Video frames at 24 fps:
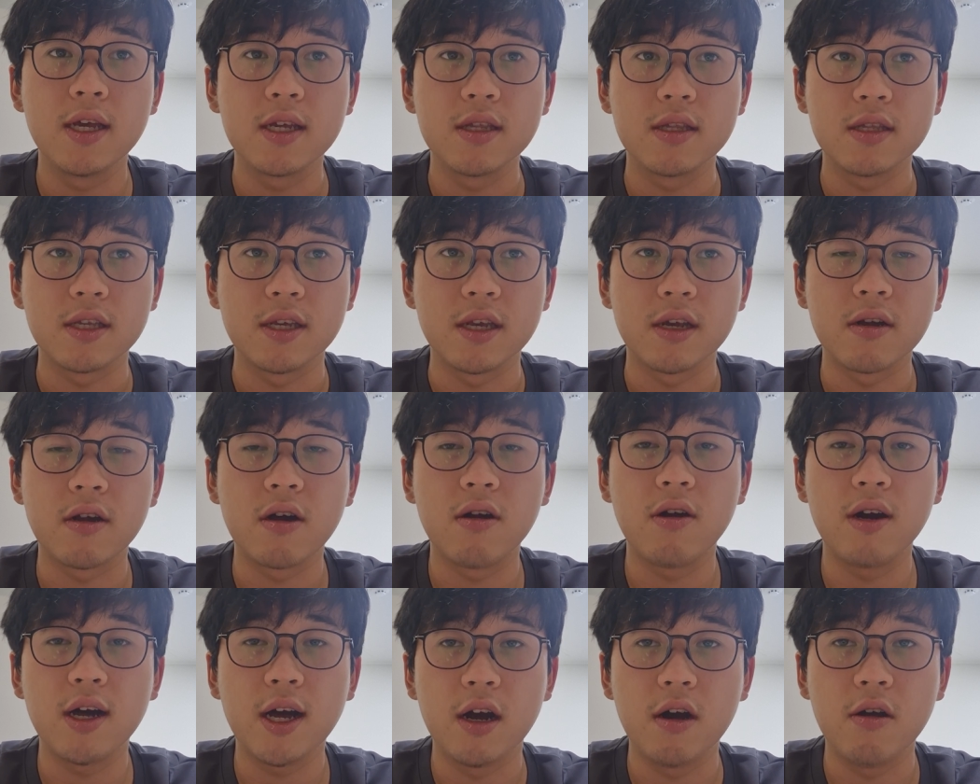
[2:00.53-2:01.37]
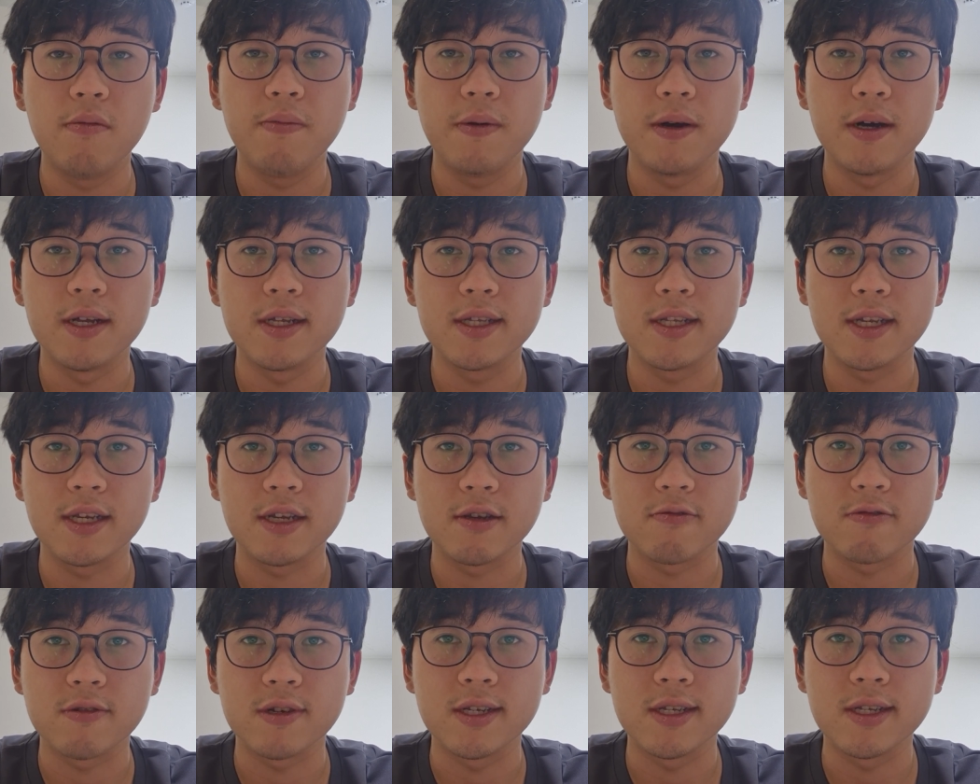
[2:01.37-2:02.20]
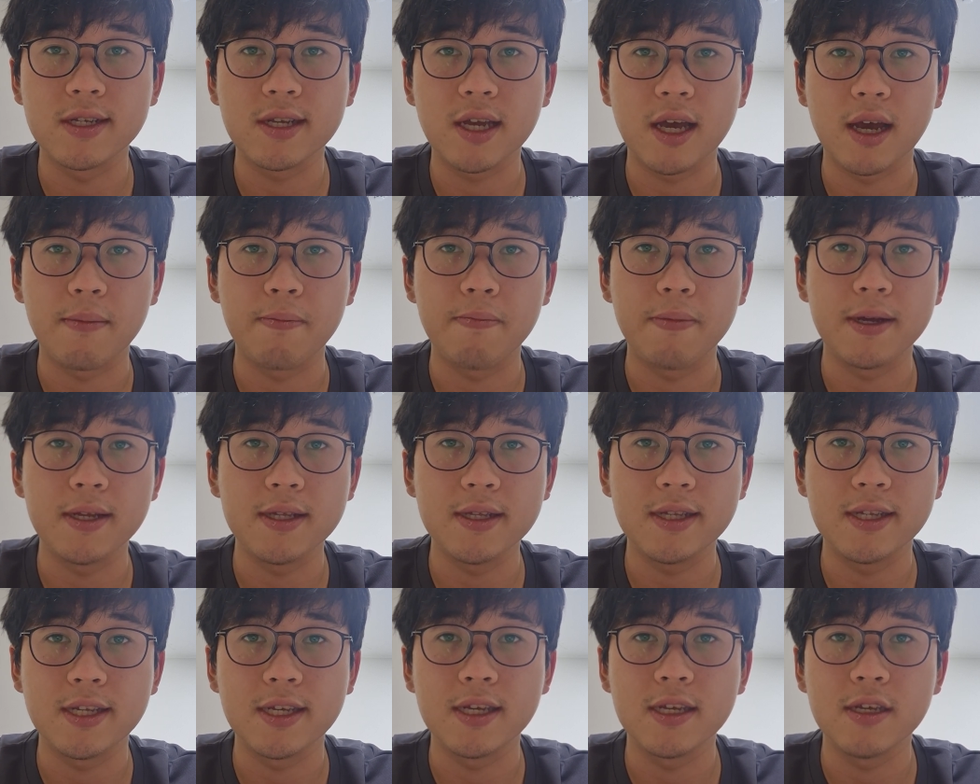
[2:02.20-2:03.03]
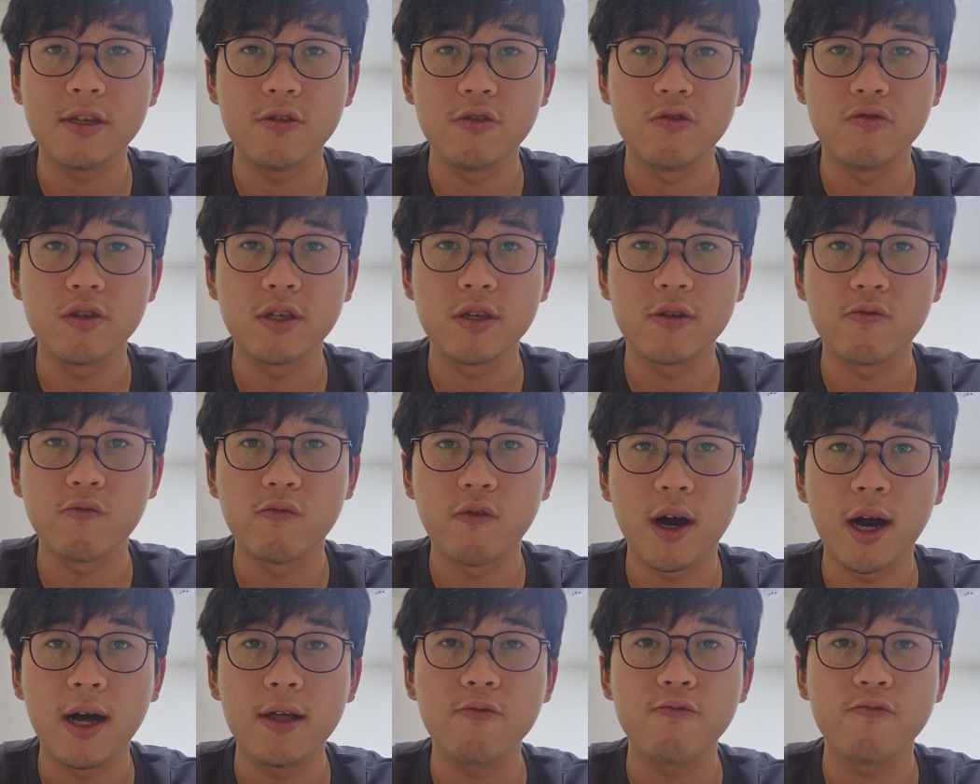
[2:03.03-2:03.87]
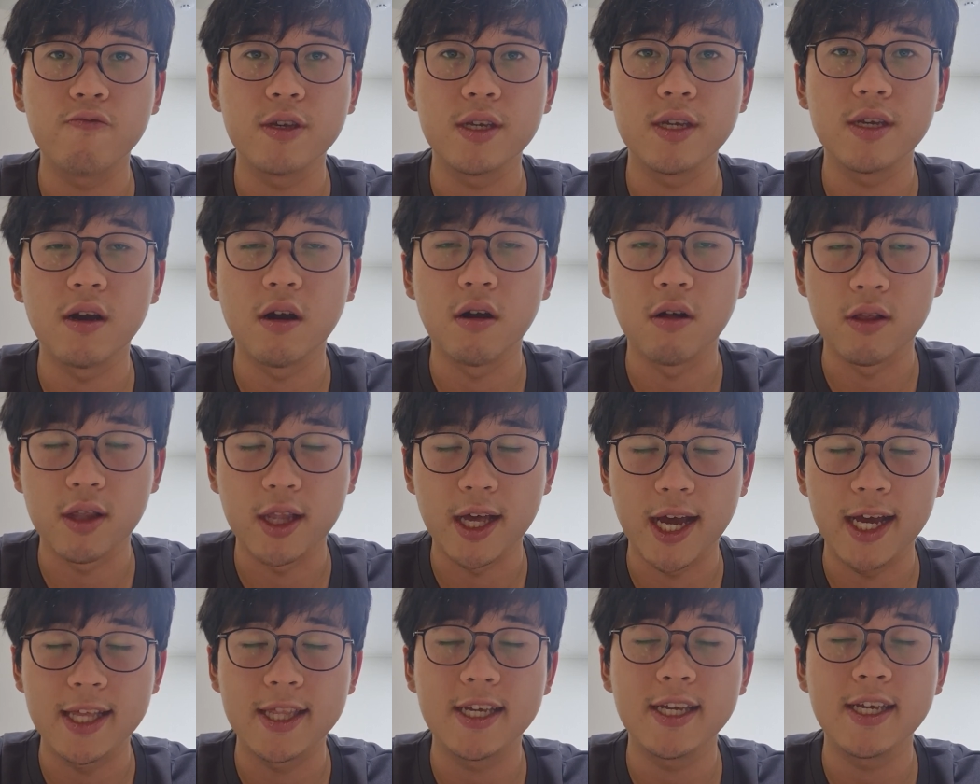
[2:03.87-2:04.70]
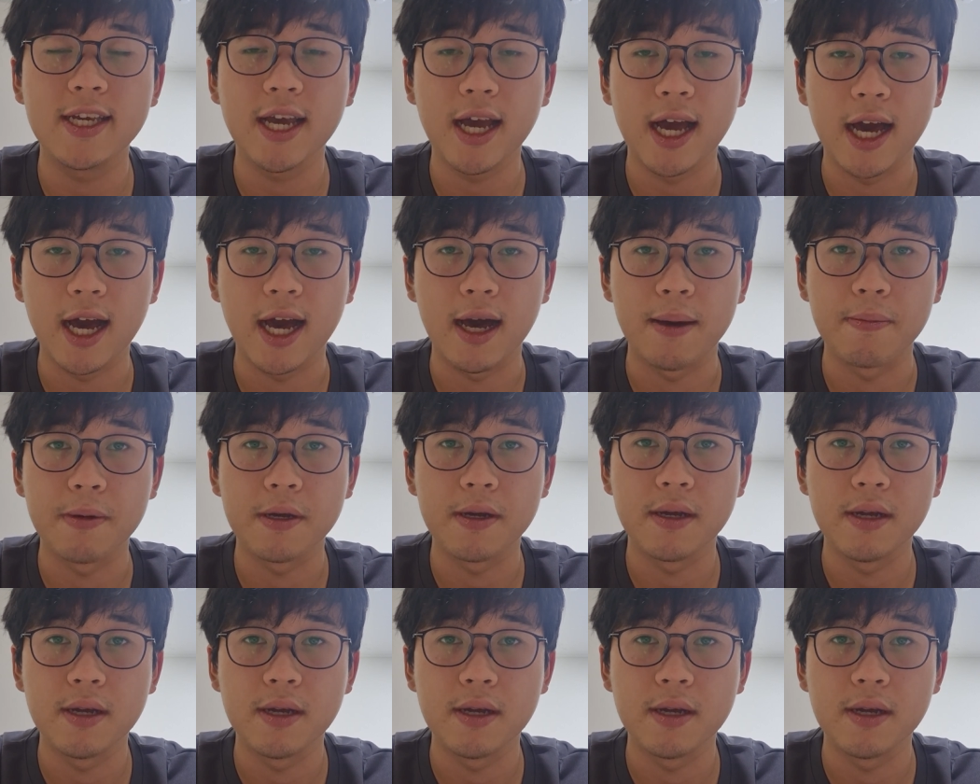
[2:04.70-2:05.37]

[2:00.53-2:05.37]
DLL help us increase capacity using what we already have.